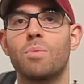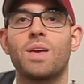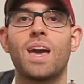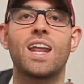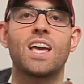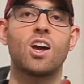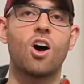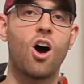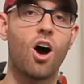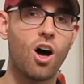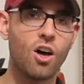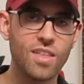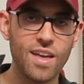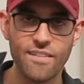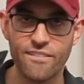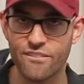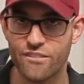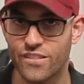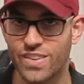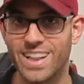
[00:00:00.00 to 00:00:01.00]
getting all
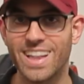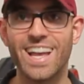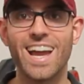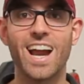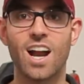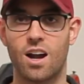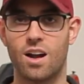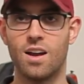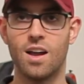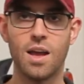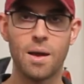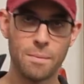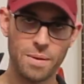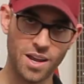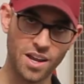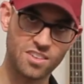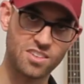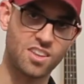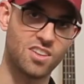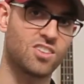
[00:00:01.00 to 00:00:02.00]
that flare
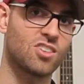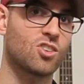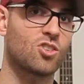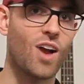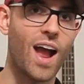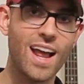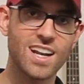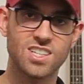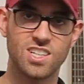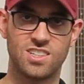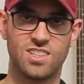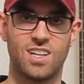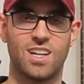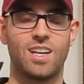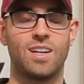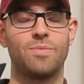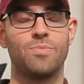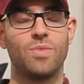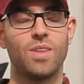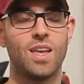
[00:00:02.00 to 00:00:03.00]
because of the scratches in it.